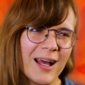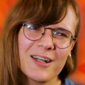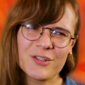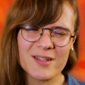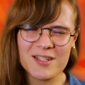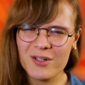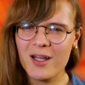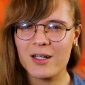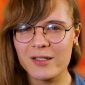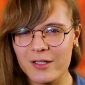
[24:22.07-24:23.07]
I don't know, that sounded
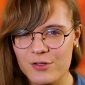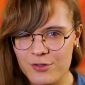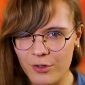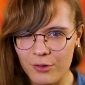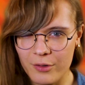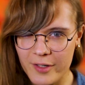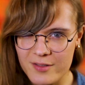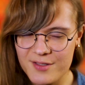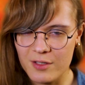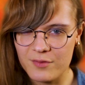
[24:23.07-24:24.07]
kind of like dull
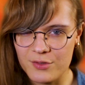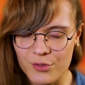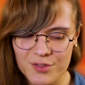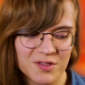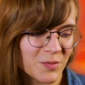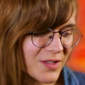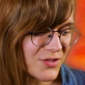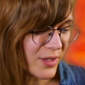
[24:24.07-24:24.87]
and self-indulgent to me,